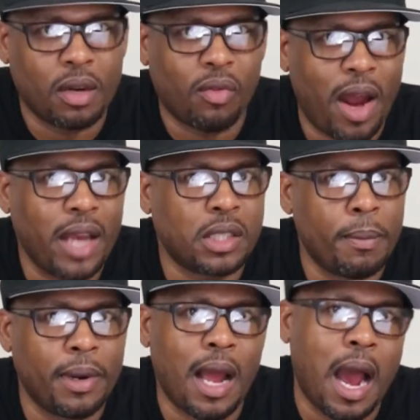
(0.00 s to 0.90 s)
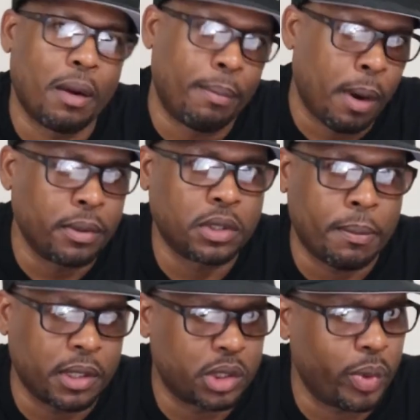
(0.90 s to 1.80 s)
Rye's coming in hotter, bourbon's
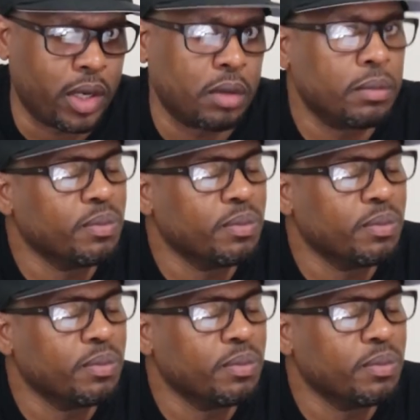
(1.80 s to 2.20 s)
coming in sweeter.